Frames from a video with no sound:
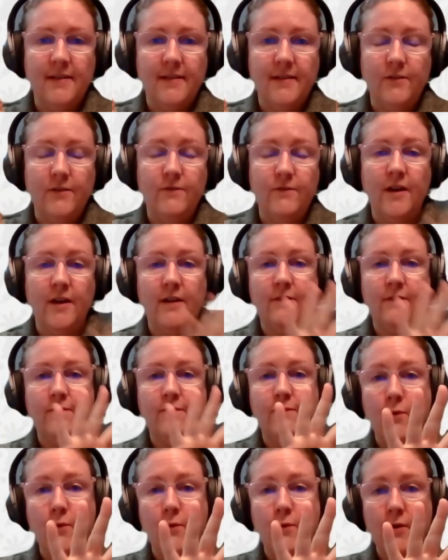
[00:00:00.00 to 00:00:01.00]
You've got
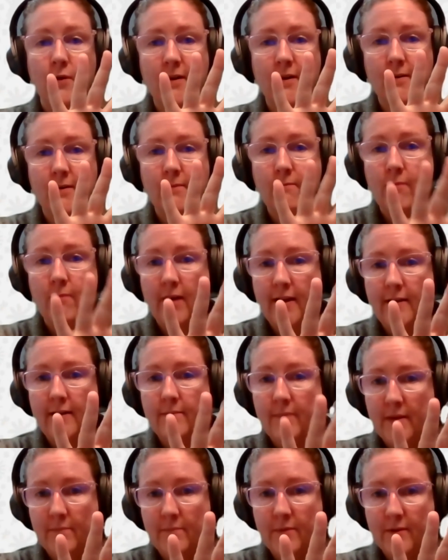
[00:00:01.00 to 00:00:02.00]
4 white
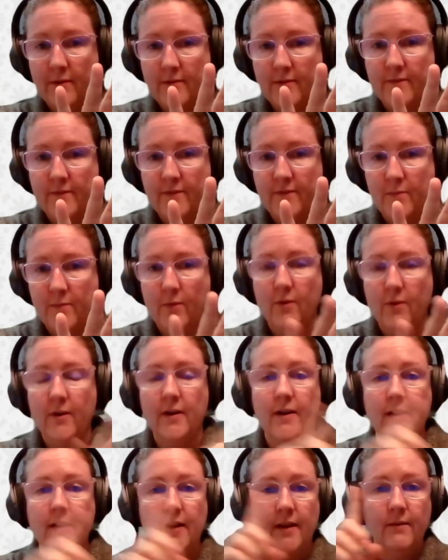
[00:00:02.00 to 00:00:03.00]
members of the
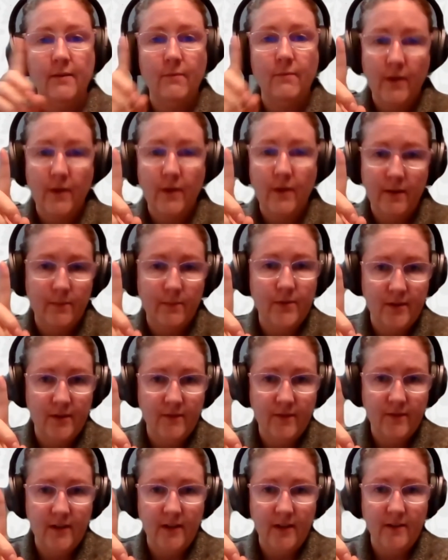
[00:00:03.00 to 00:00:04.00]
board and 1 person
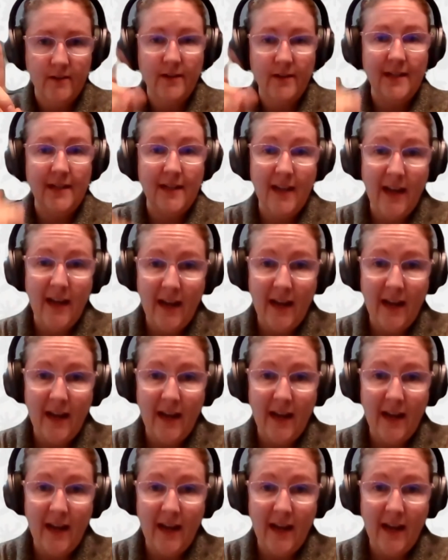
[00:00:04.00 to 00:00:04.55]
of color in